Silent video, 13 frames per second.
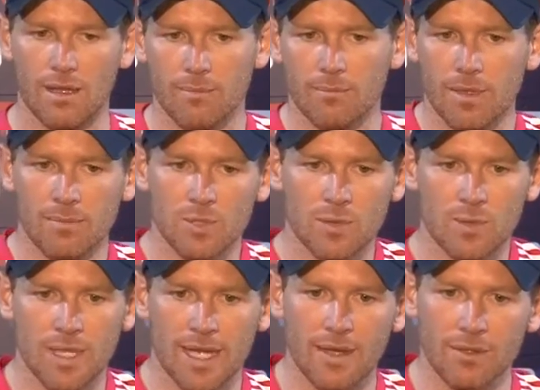in
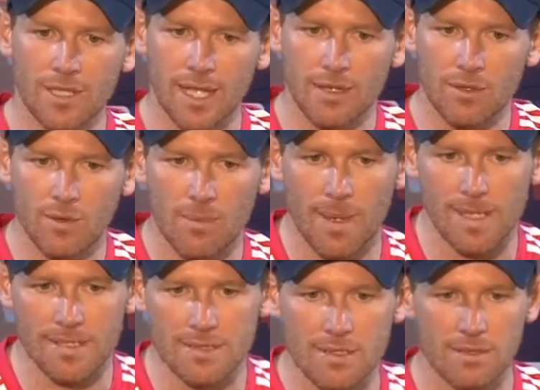between now and then do our
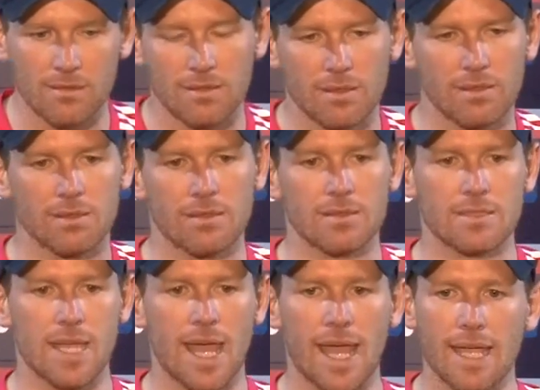best to,
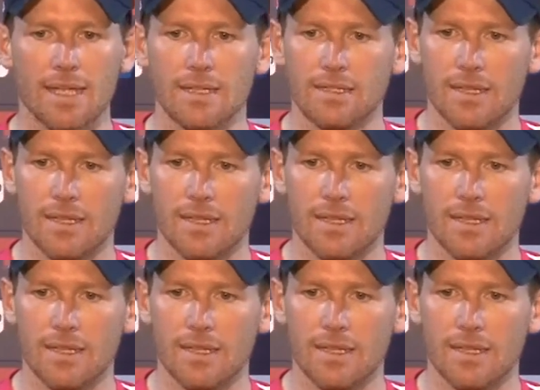to aid